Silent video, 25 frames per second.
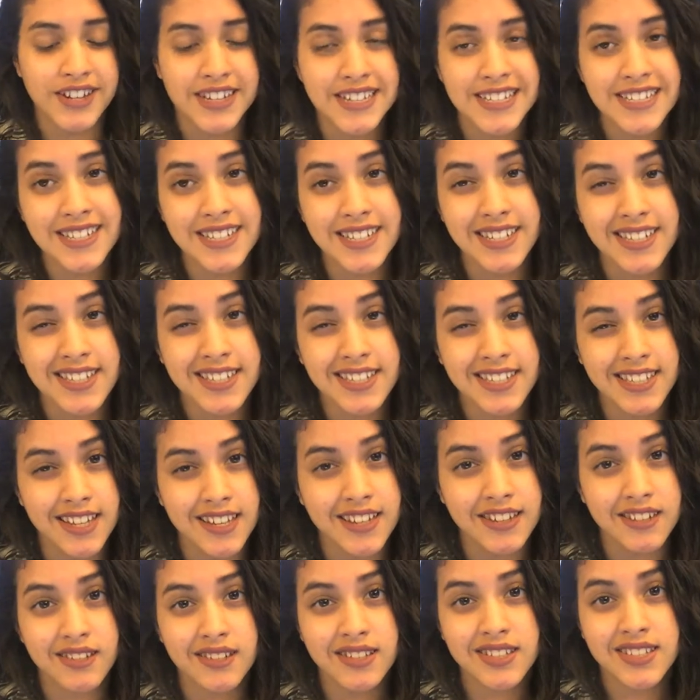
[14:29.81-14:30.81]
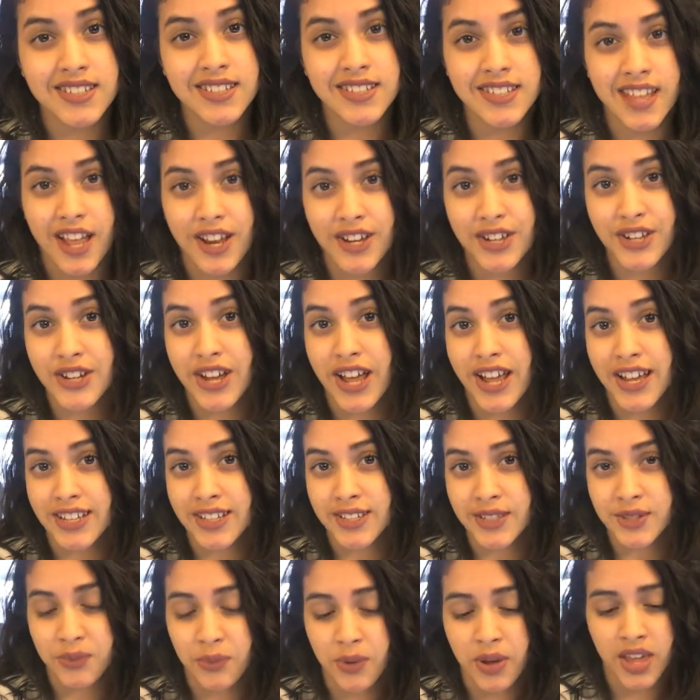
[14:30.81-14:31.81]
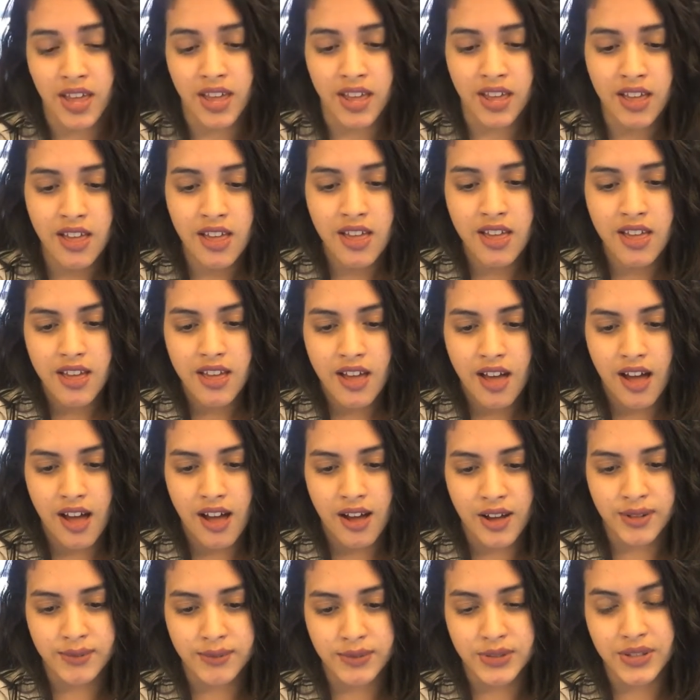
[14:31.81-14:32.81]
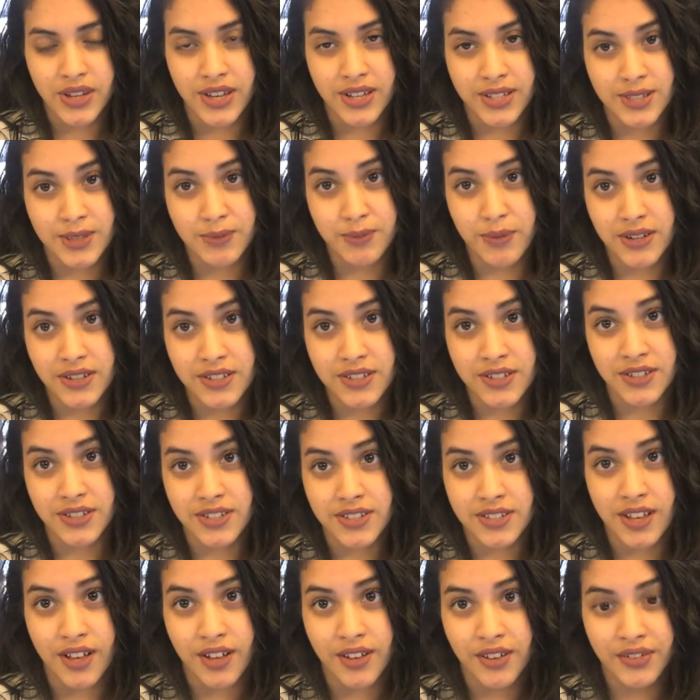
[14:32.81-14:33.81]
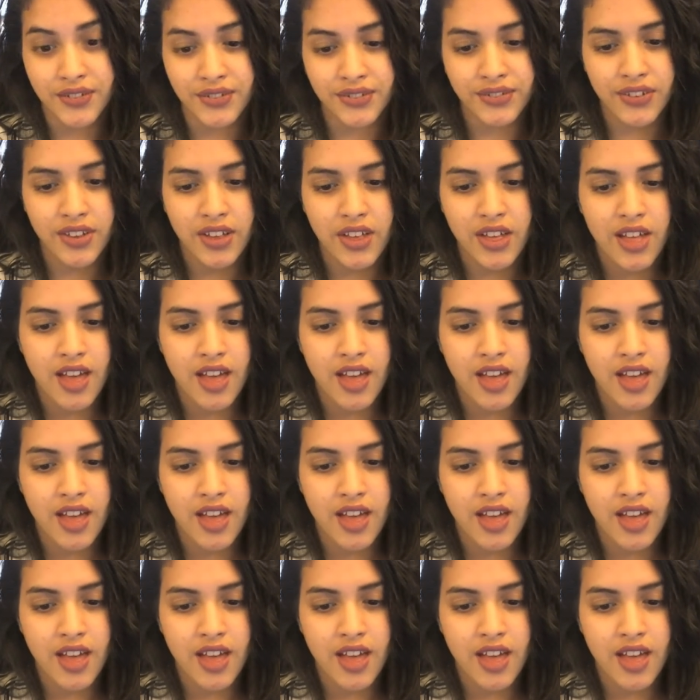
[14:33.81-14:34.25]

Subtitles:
isn't a single standardized way to express yourself.